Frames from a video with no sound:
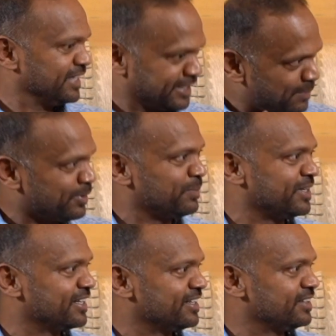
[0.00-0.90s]
You try
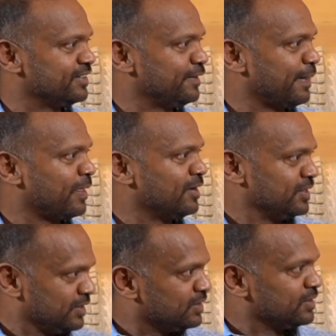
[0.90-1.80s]
it. Okay.
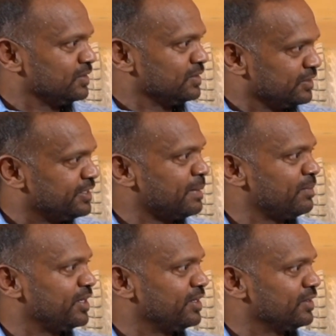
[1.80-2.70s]
So you
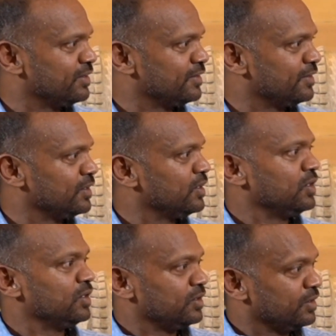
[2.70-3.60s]
block
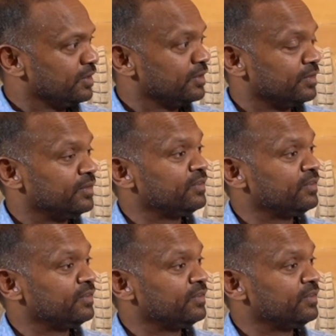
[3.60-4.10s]
the topics.